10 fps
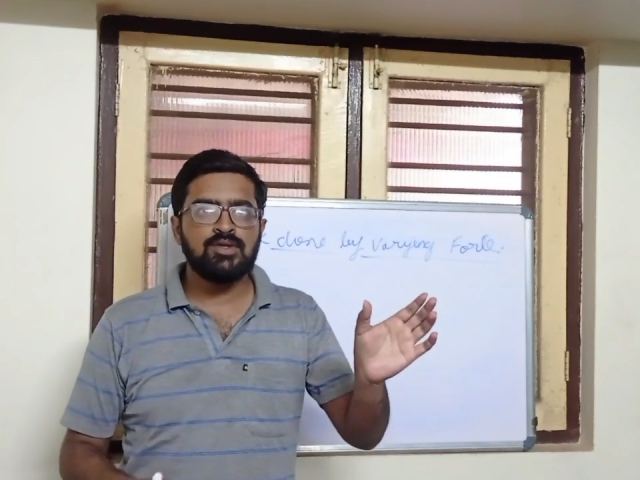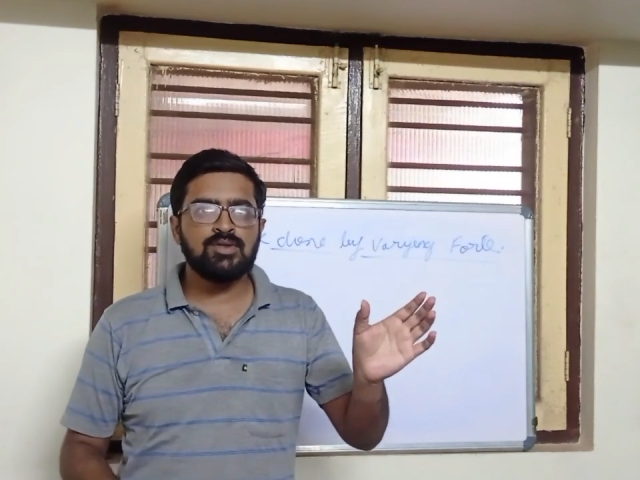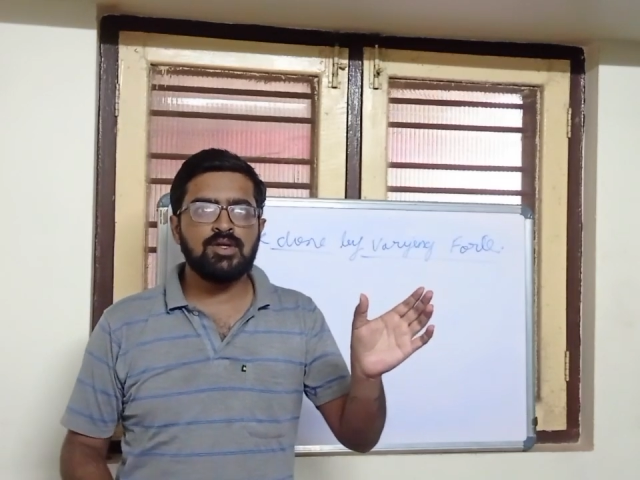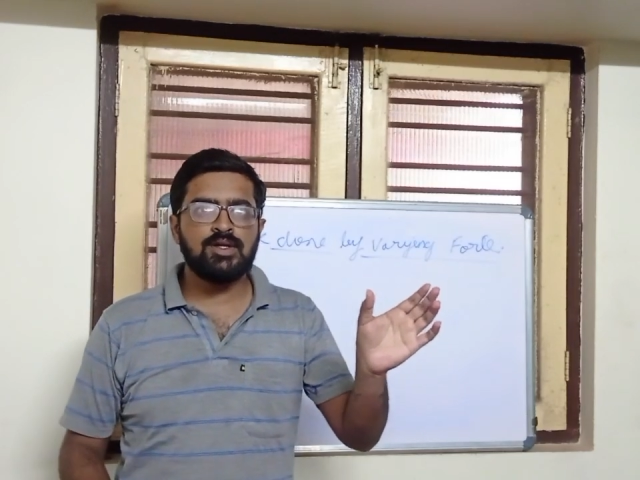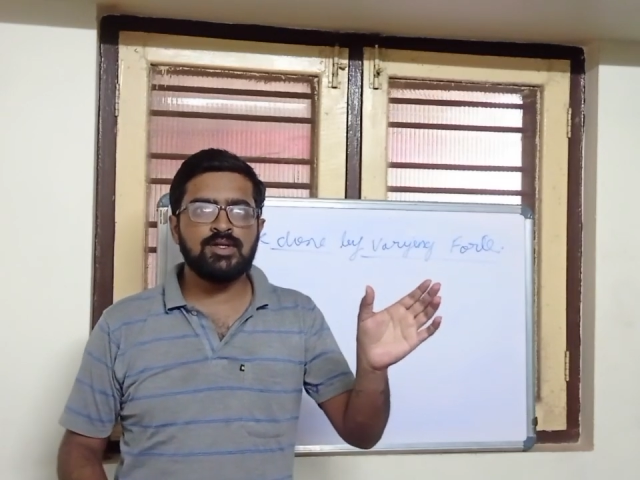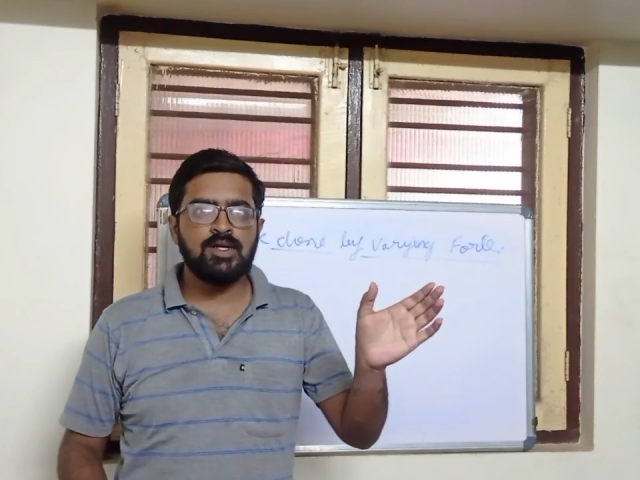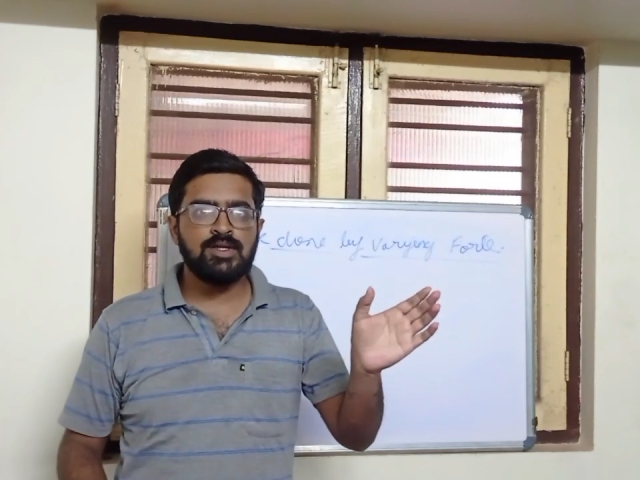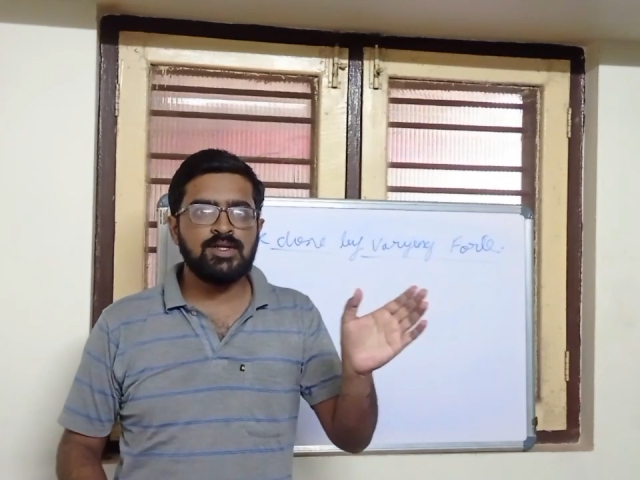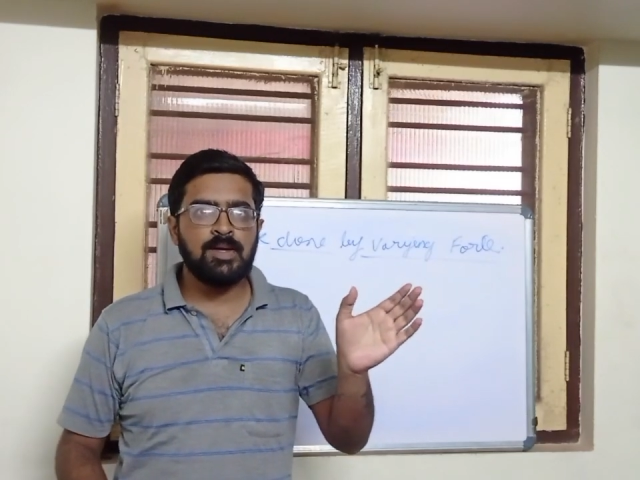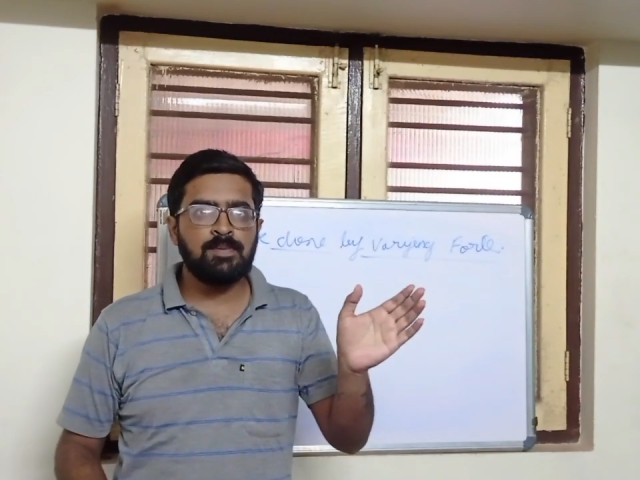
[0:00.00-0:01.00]
So
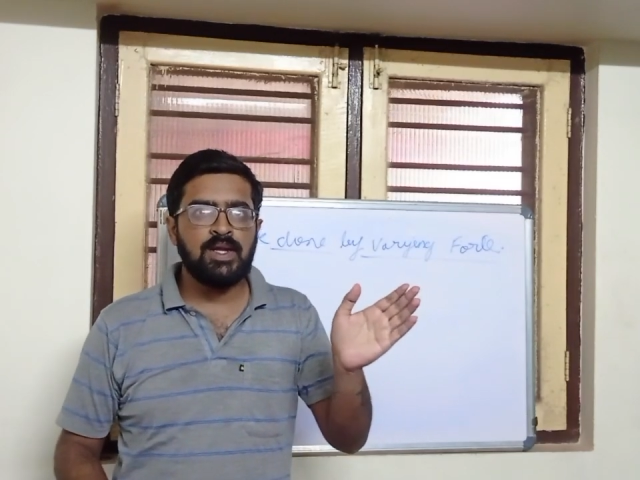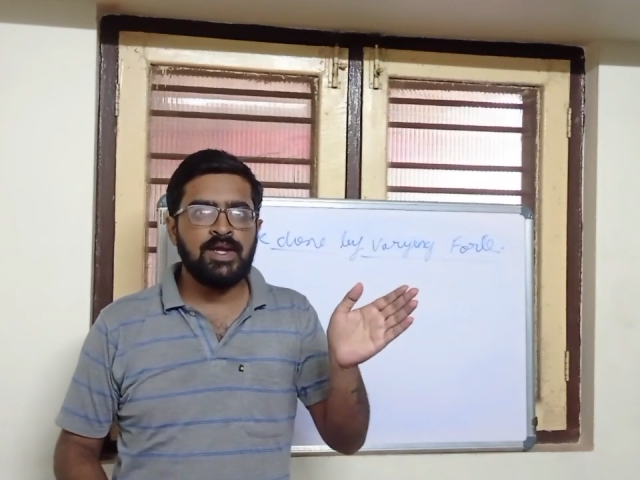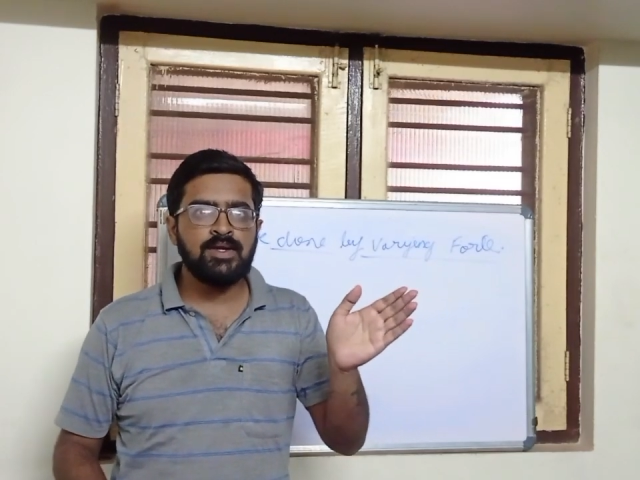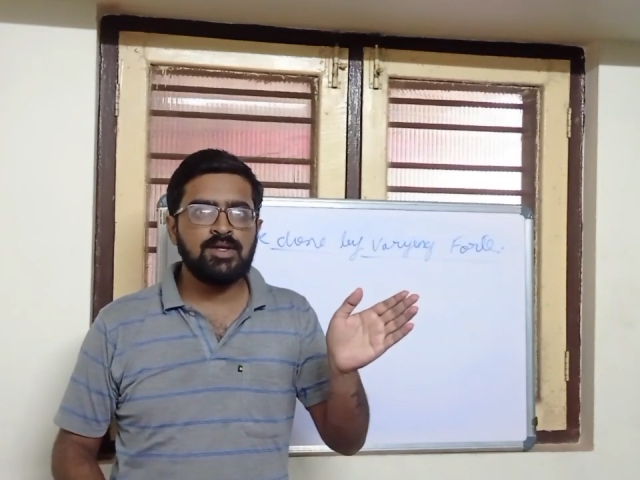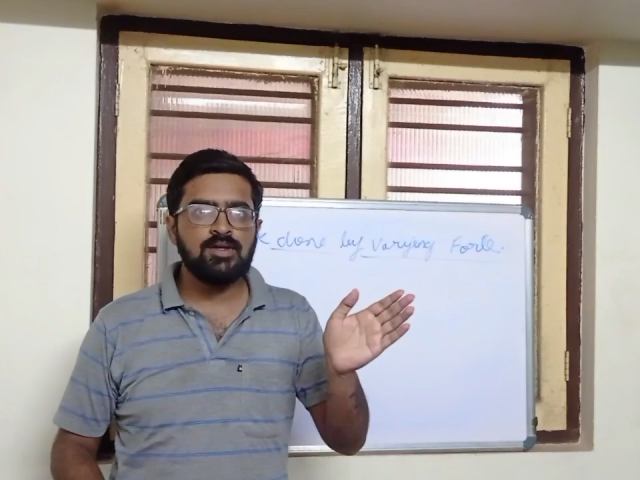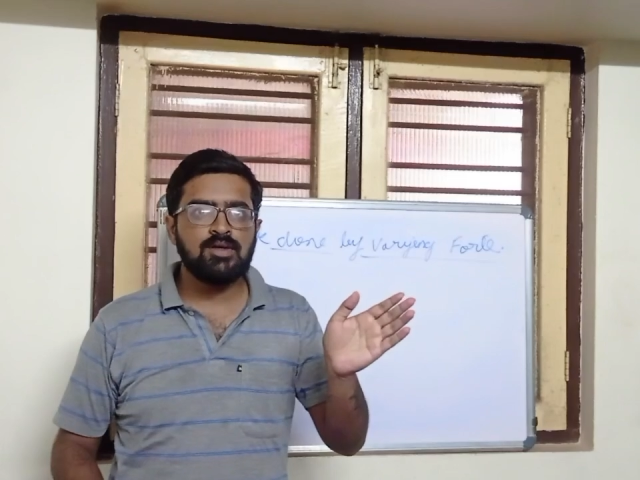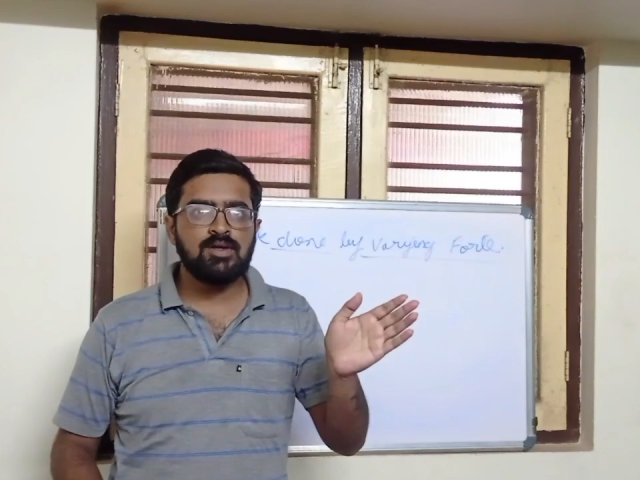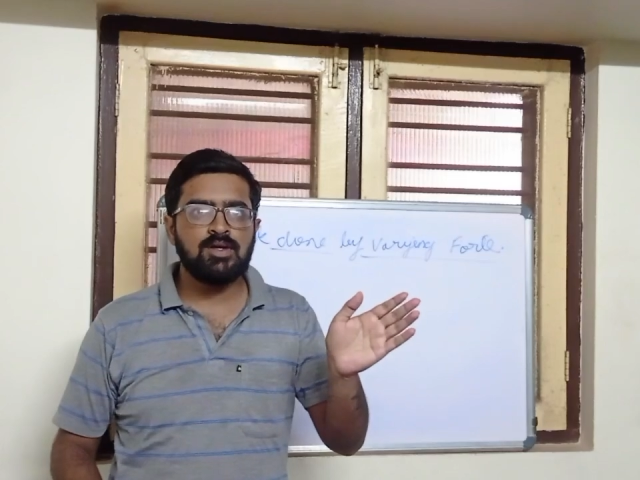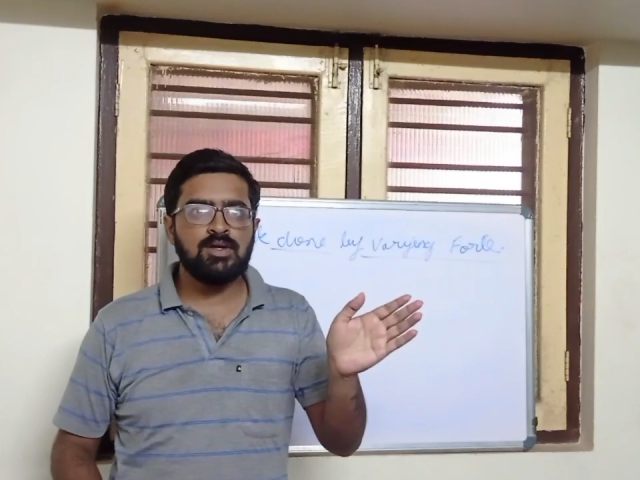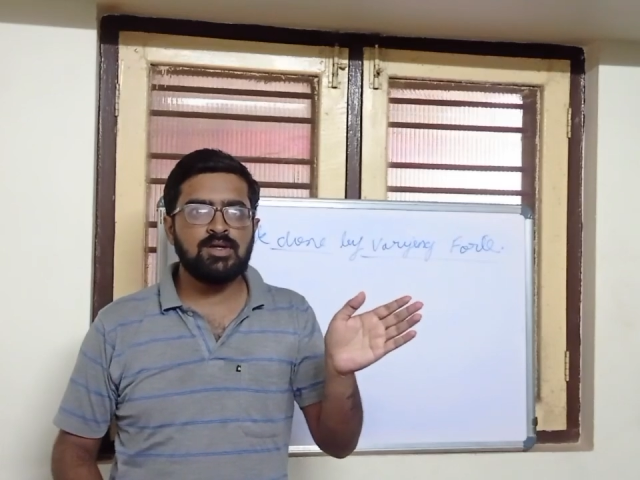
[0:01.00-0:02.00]
it's applying
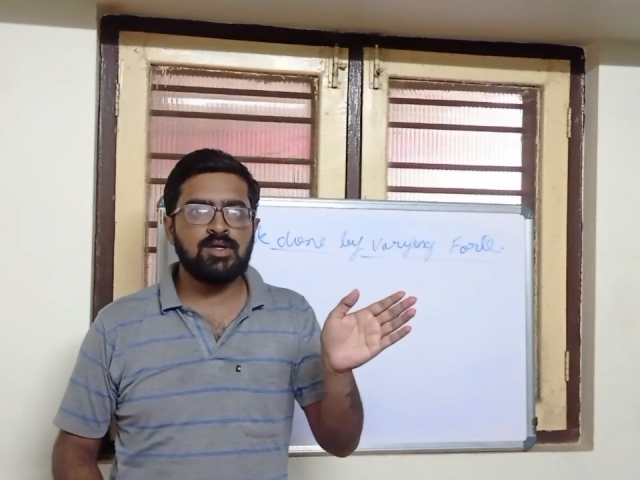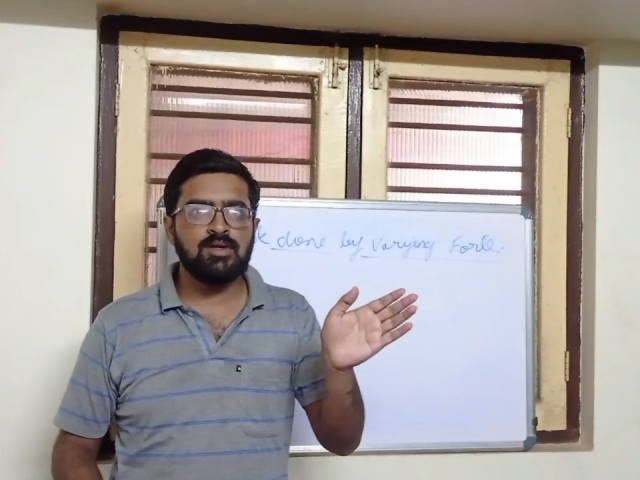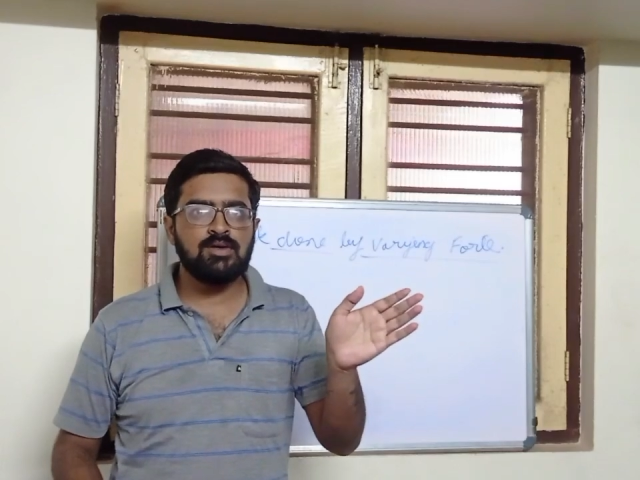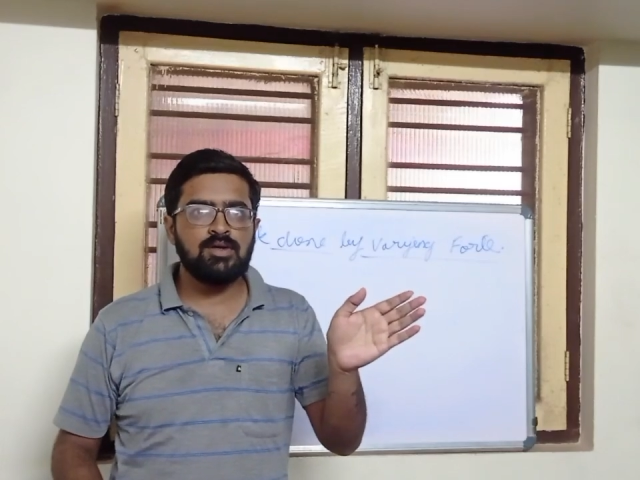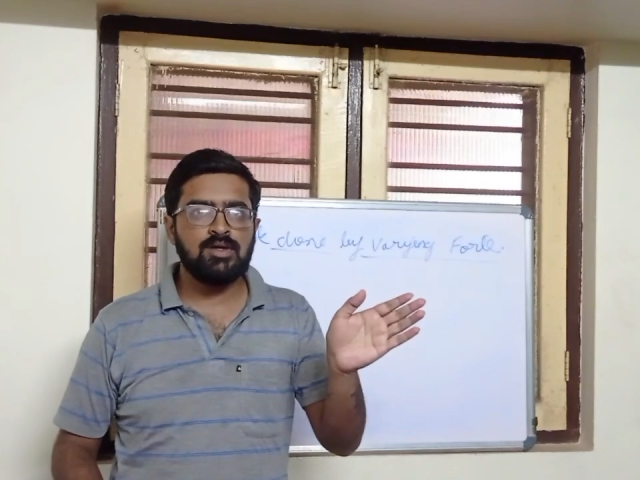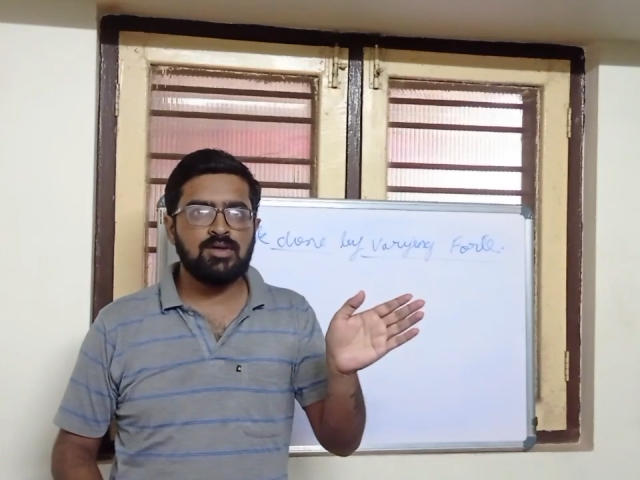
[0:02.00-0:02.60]
the